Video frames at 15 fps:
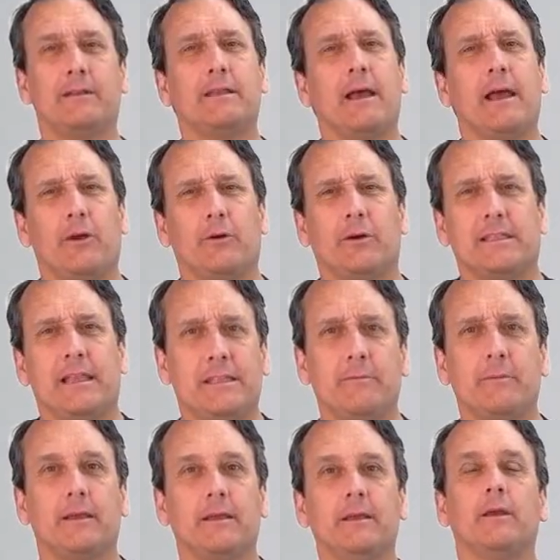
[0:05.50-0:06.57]
cycle
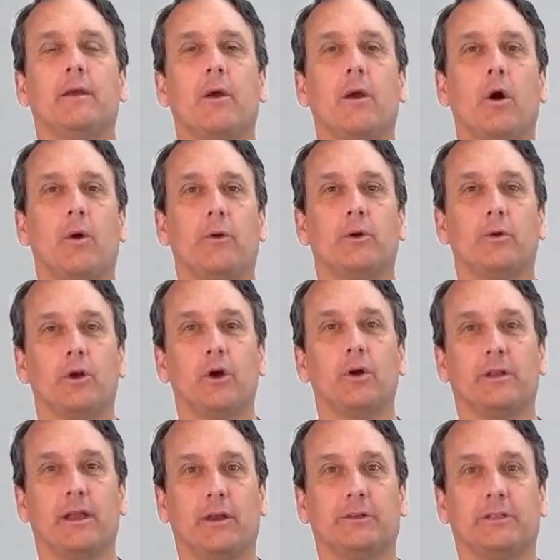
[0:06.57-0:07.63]
assessment, also
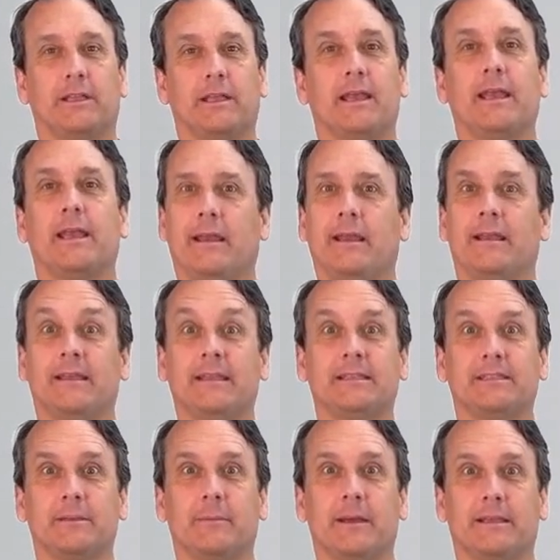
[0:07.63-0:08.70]
called LCA,
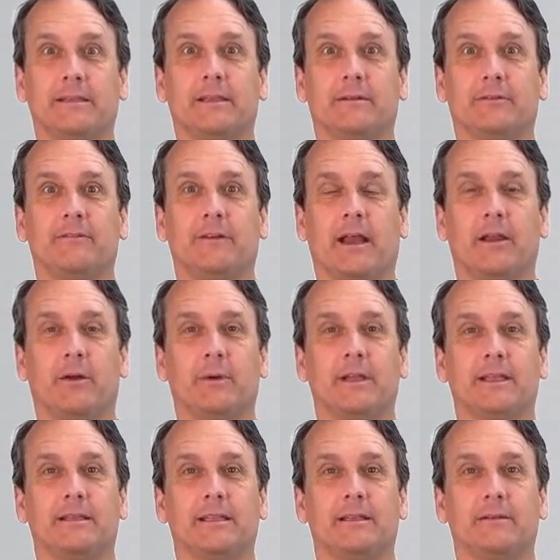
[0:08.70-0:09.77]
is a method of
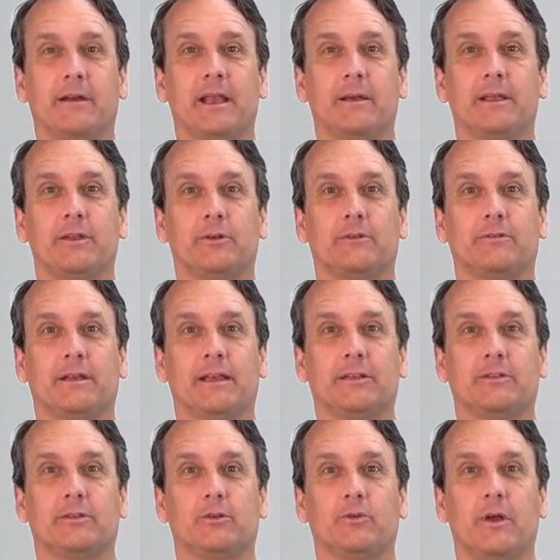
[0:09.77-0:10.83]
evaluating the environmental
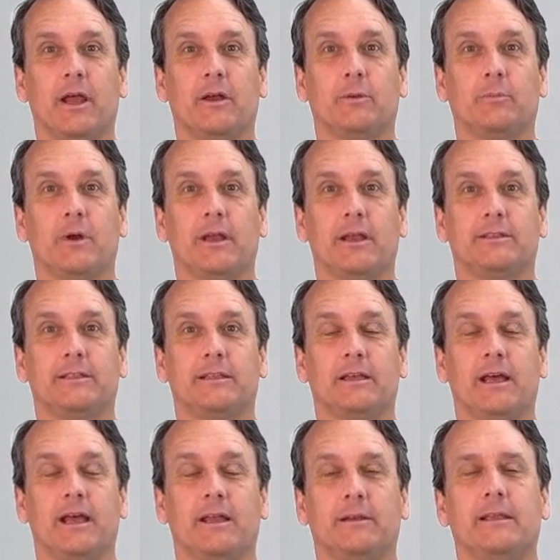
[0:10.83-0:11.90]
effects throughout a product's
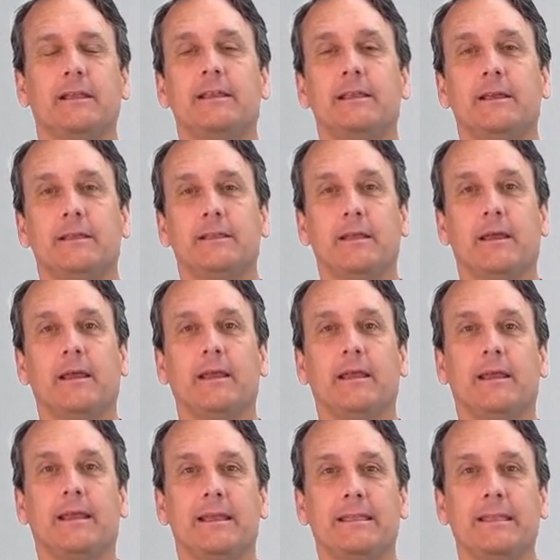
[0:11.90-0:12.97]
entire existence,
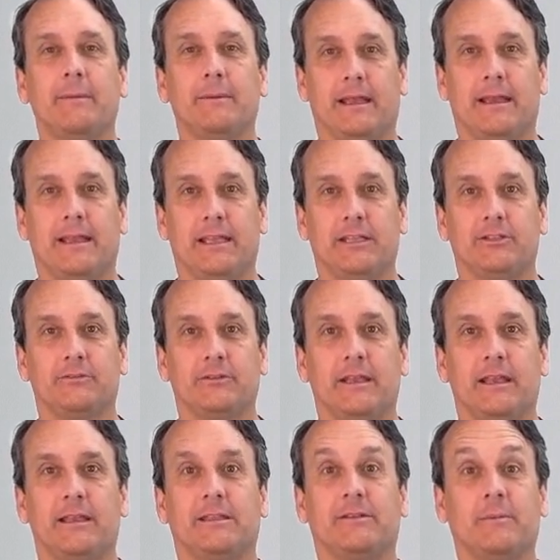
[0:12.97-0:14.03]
examining each
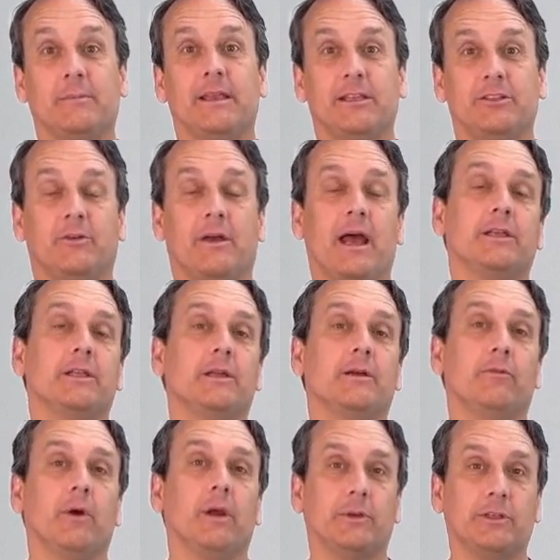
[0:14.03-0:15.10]
phase from the extraction of
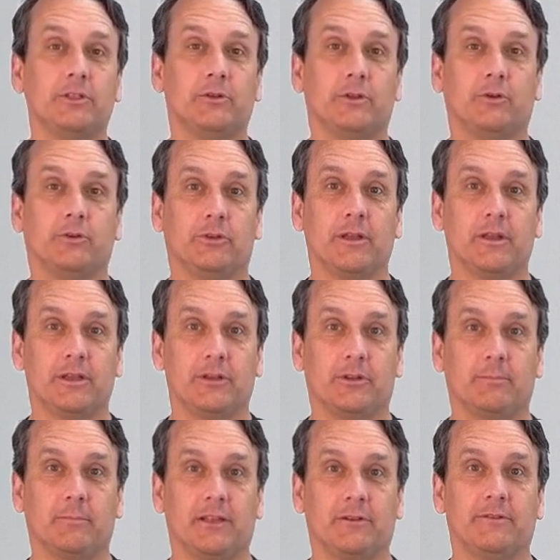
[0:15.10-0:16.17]
raw materials
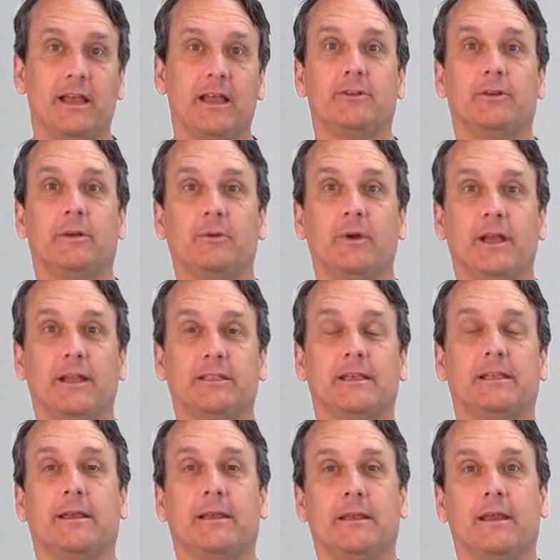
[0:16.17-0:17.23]
to manufacturing
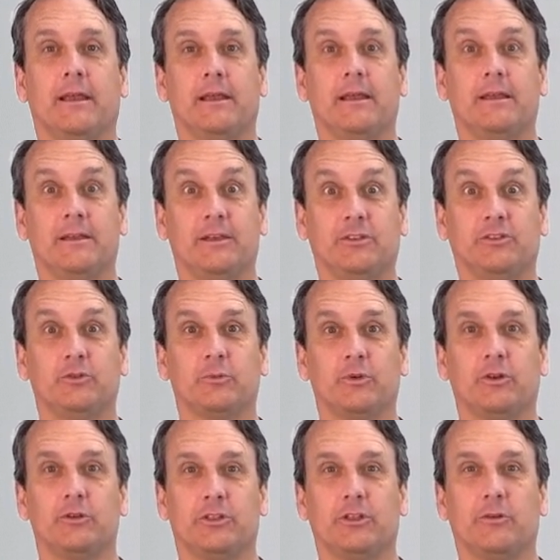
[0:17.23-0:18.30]
processes, consumer
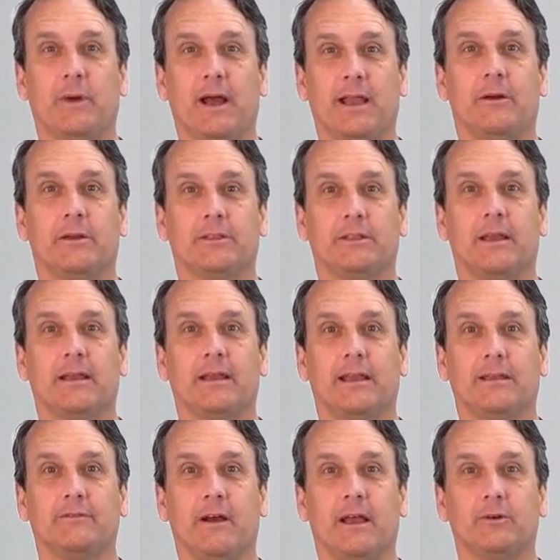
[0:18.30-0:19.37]
usage patterns,
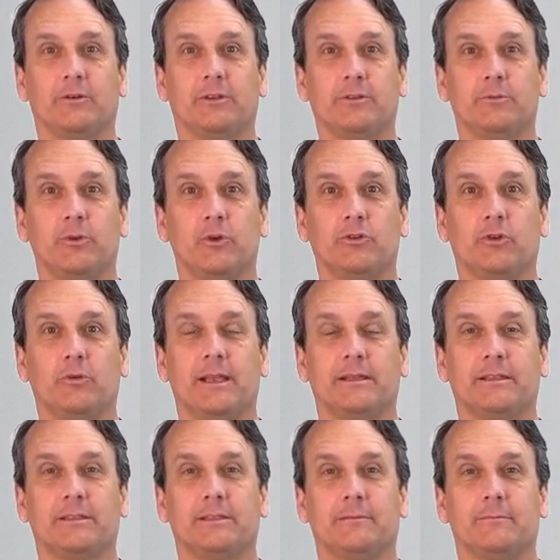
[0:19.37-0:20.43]
and final disposal
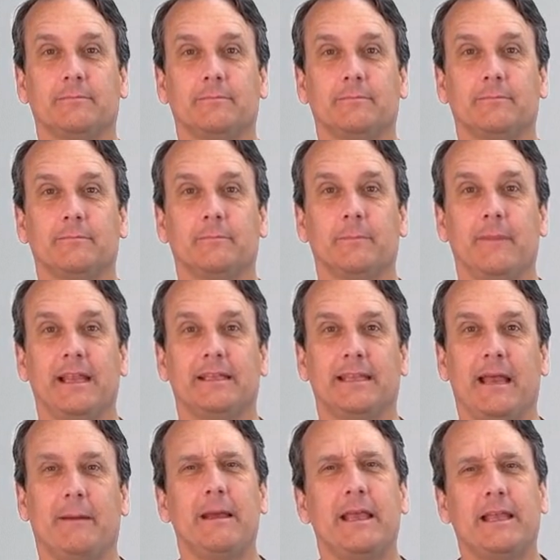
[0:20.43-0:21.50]
methods. By
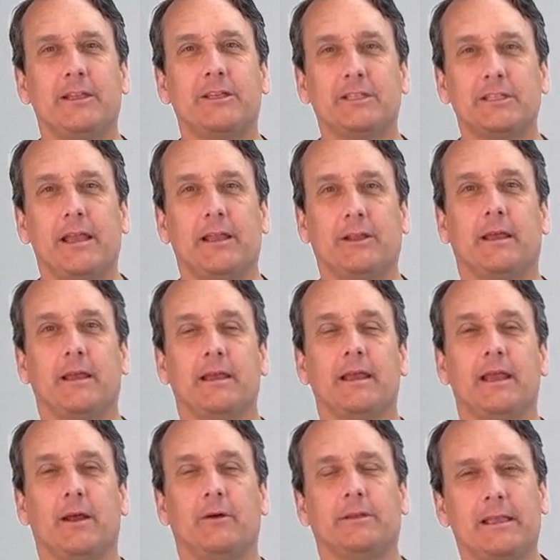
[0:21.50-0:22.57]
examining each stage,
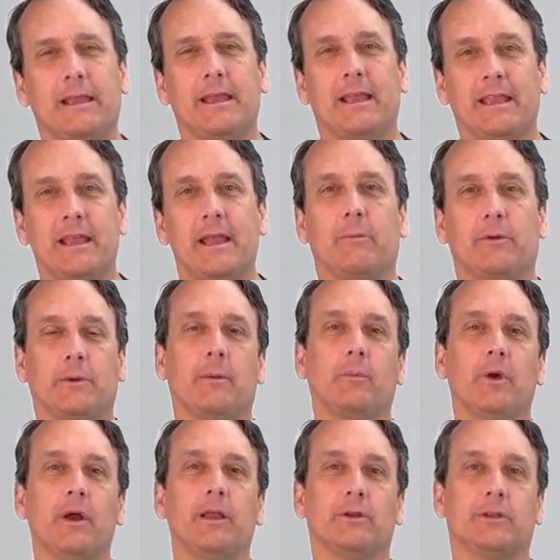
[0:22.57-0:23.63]
LCA helps
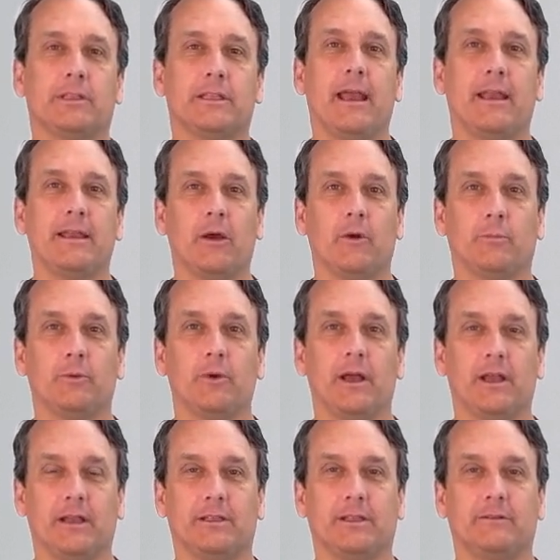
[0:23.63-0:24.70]
people understand how a
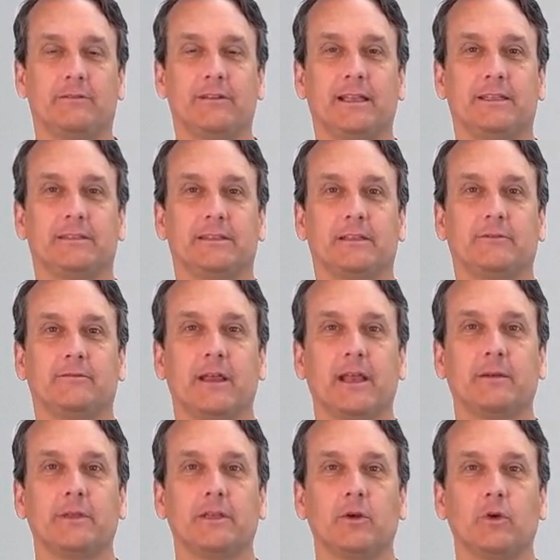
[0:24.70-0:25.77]
product affects the
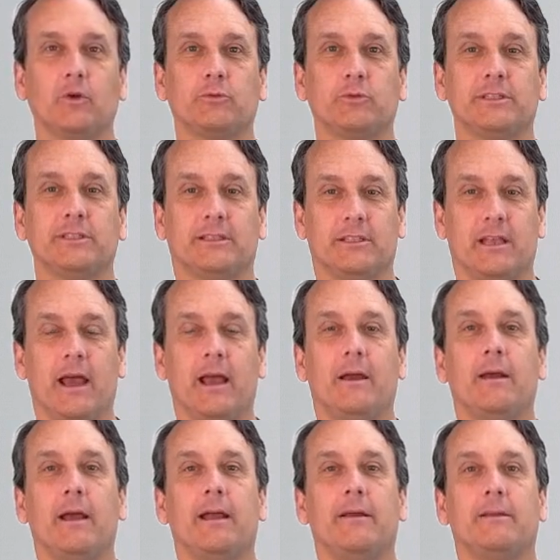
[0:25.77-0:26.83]
environment over its entire
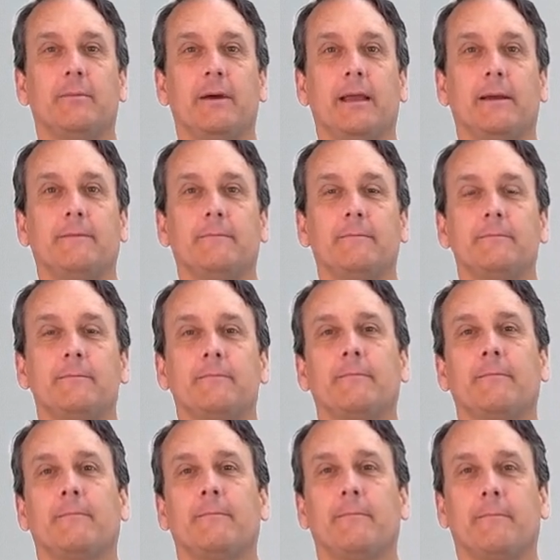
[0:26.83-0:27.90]
lifespan.
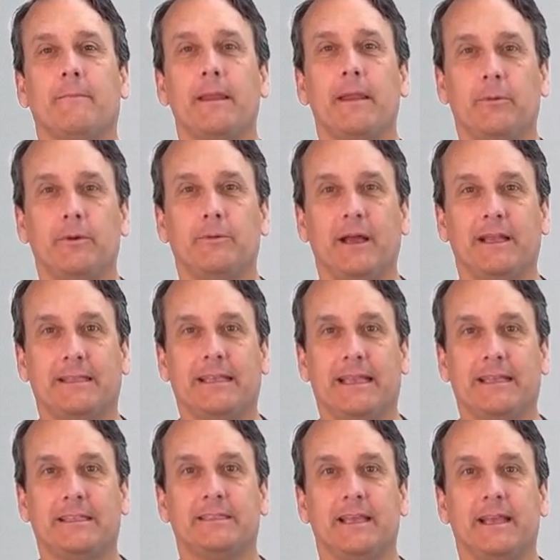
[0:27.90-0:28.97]
It provides
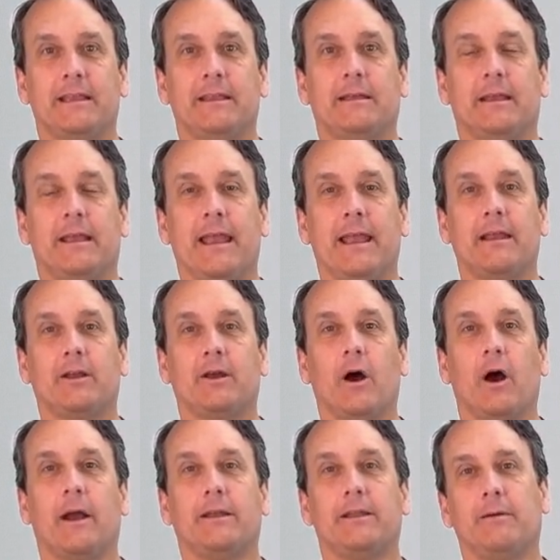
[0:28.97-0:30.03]
insight into the hidden
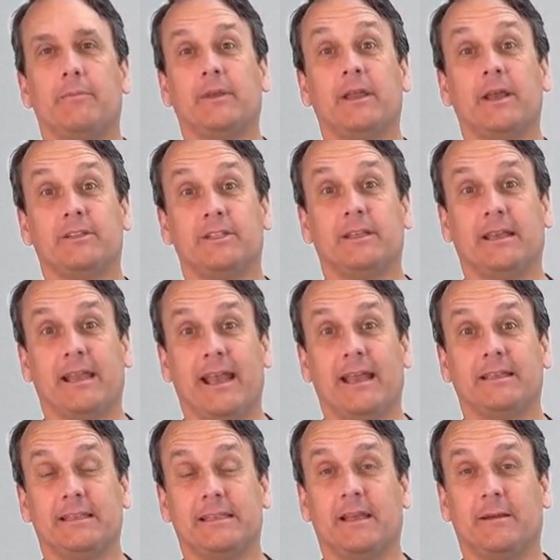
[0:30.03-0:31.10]
costs of production and
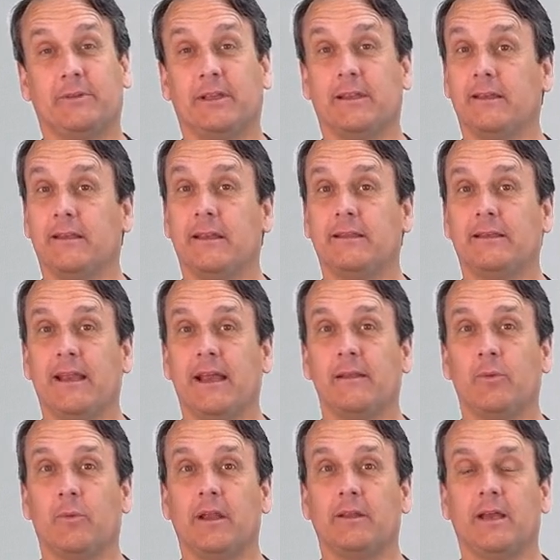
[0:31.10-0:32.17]
consumption
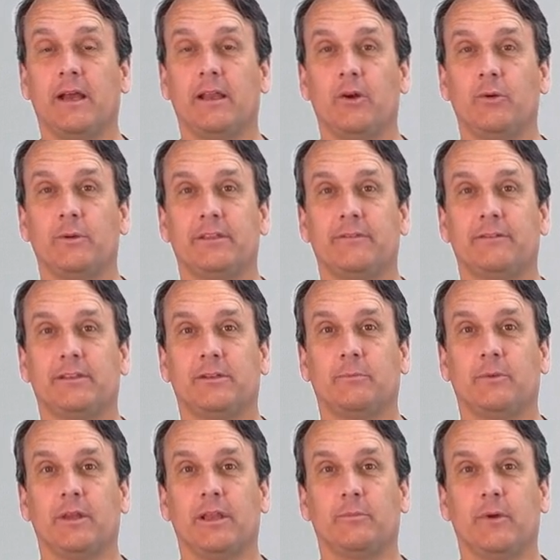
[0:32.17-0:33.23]
that, while not always
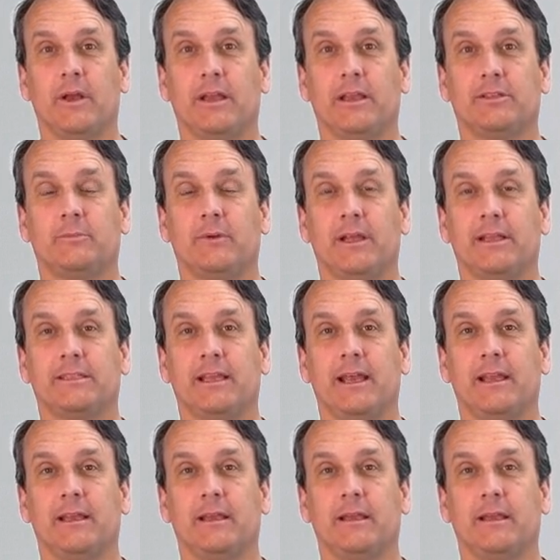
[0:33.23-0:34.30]
visible in a product's price tag,